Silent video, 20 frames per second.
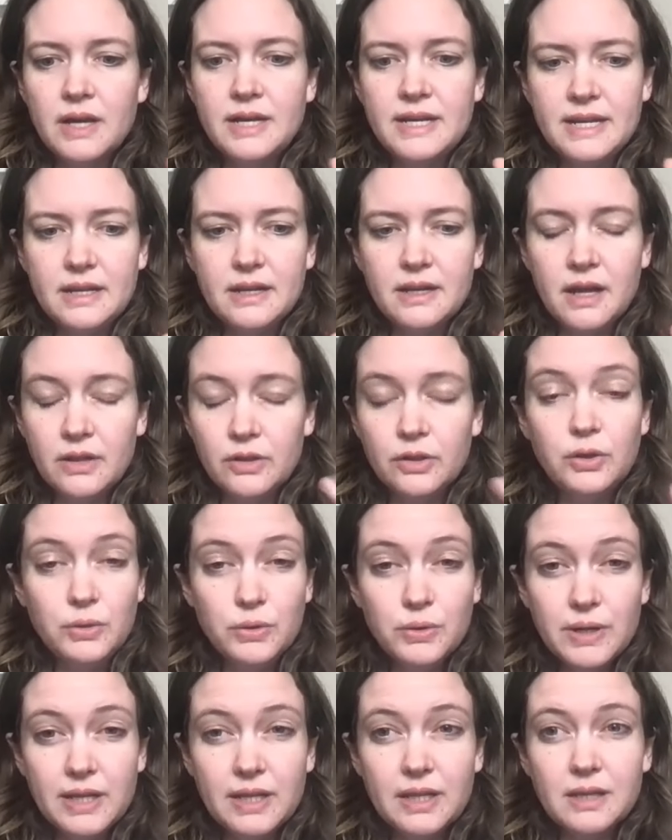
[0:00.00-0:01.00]
an, a
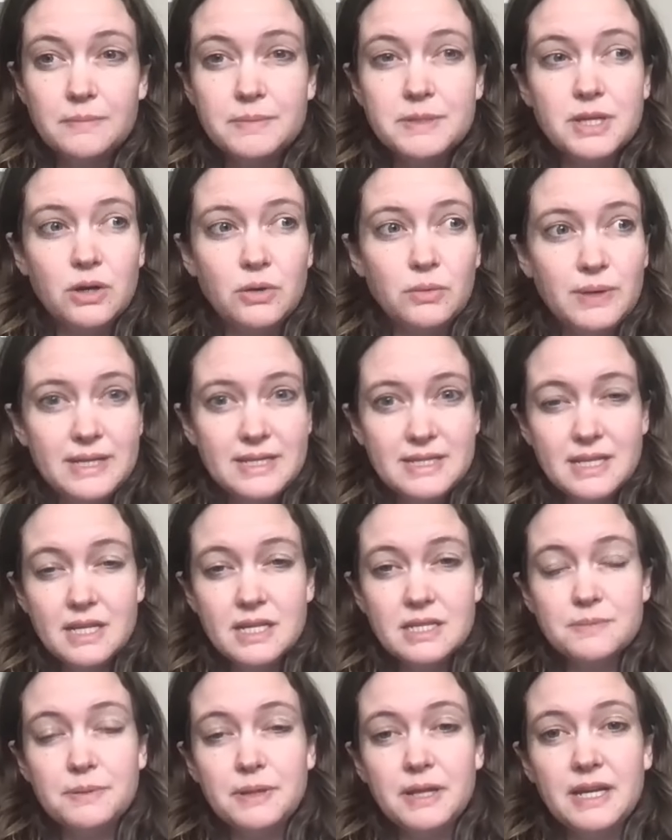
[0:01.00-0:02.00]
lunar eclipse always
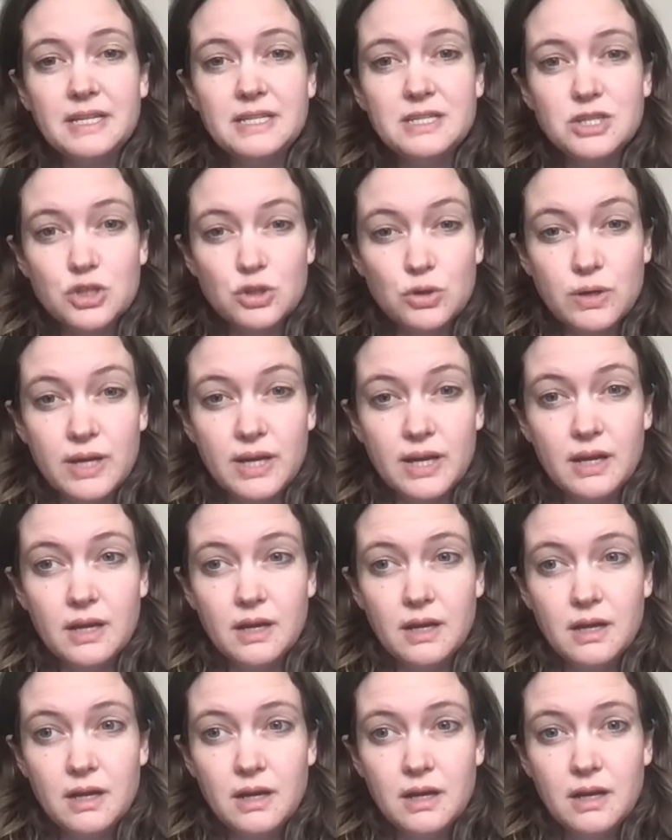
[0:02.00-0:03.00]
takes place during